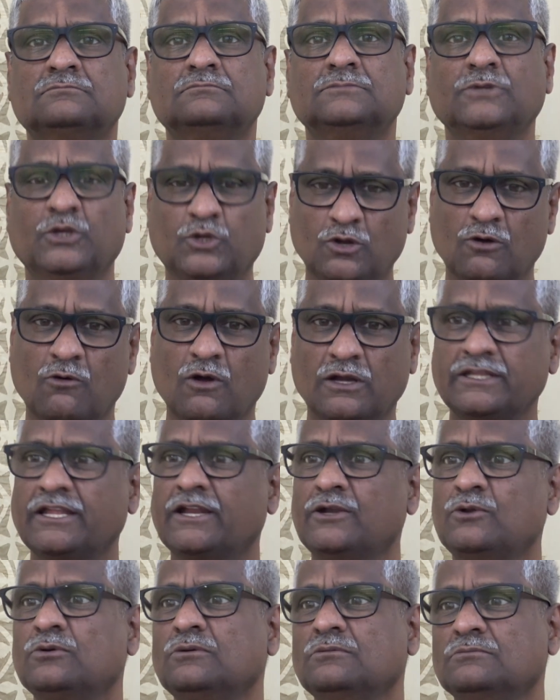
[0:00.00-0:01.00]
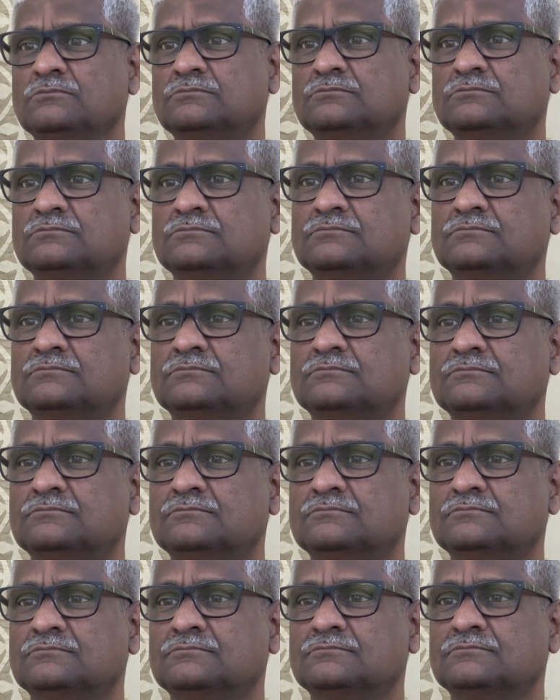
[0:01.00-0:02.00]
You know what they do?
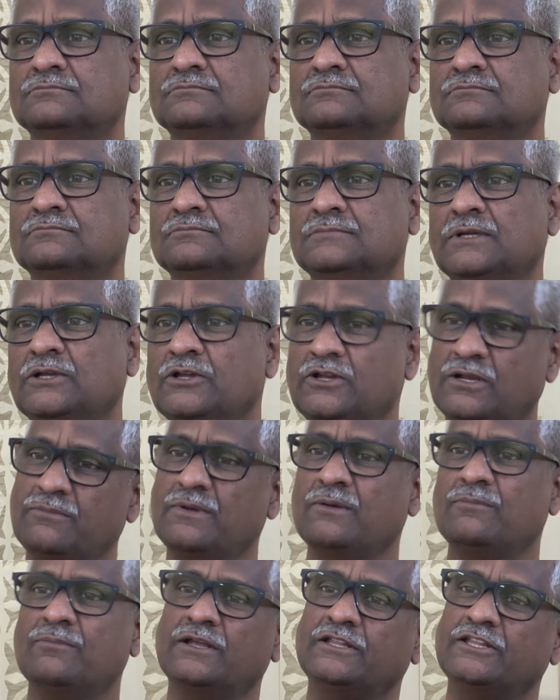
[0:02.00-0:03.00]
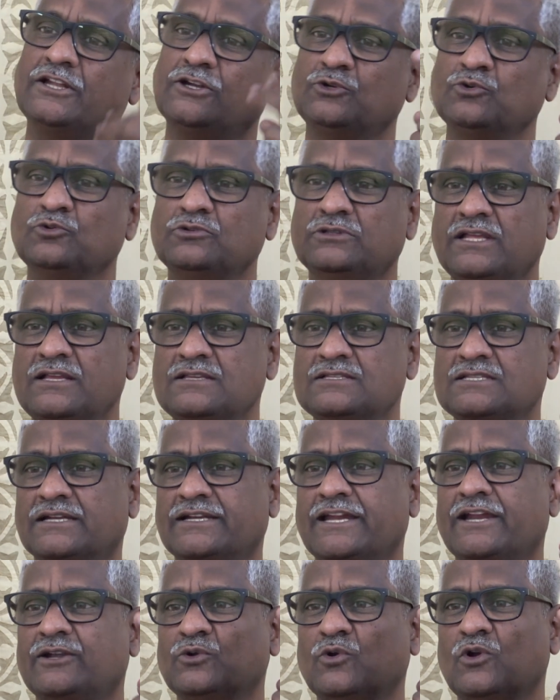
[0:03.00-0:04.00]
You remember the 2 things that
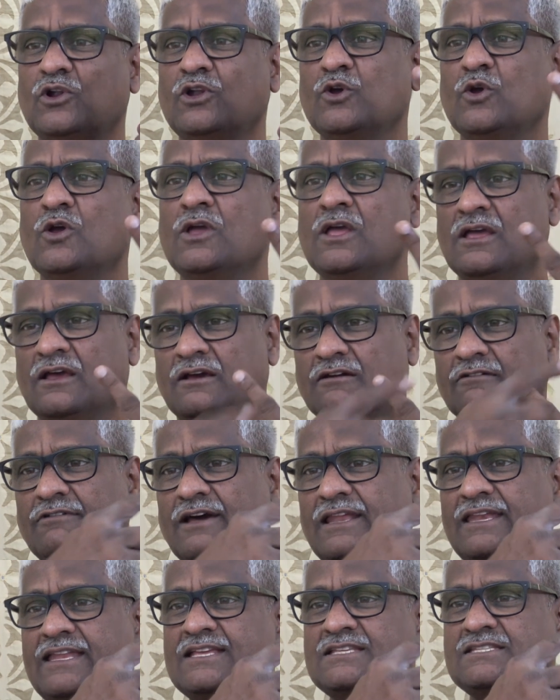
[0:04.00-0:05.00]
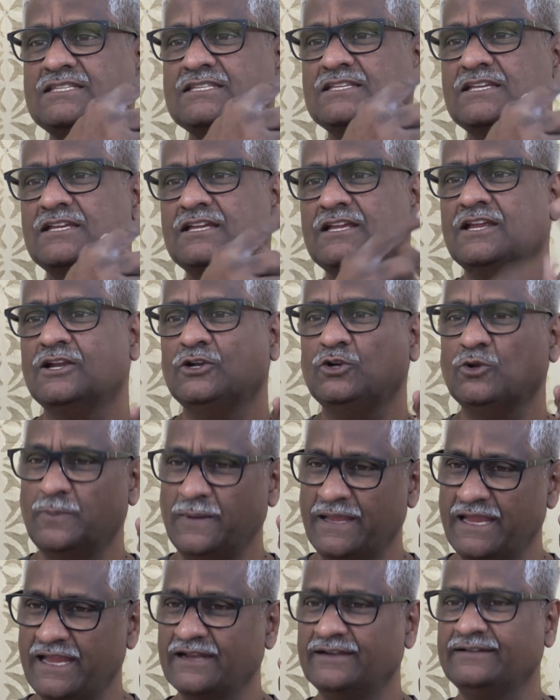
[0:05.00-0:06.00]
I told you? One is to
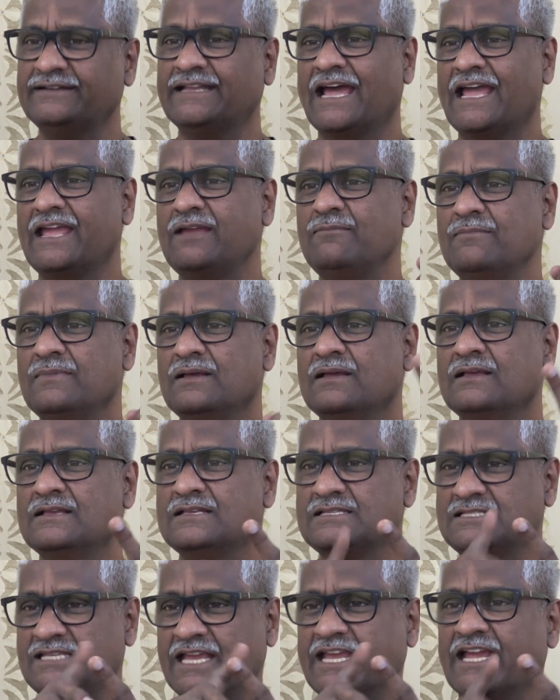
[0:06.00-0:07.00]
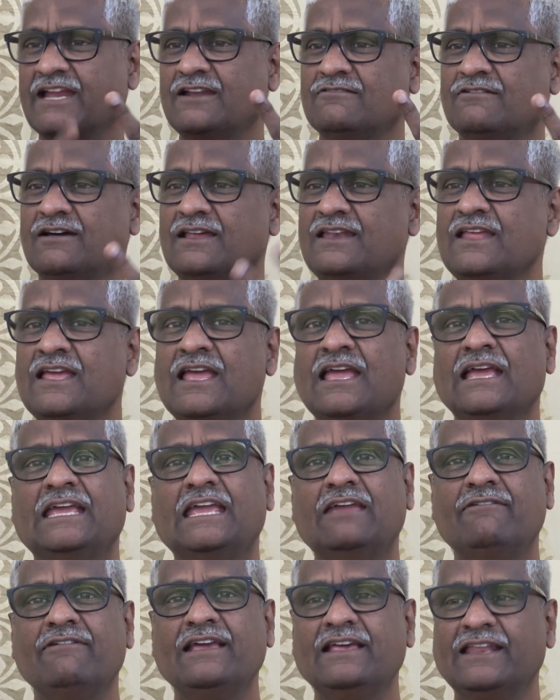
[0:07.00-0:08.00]
be in time. Second one,
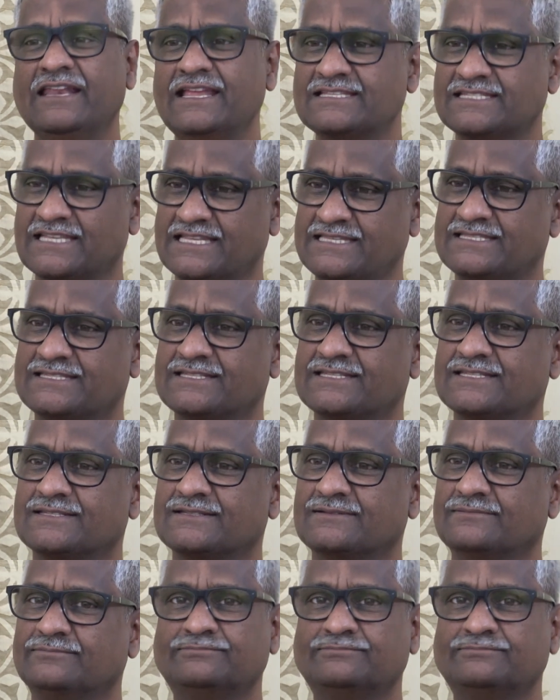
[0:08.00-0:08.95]
giving reasons.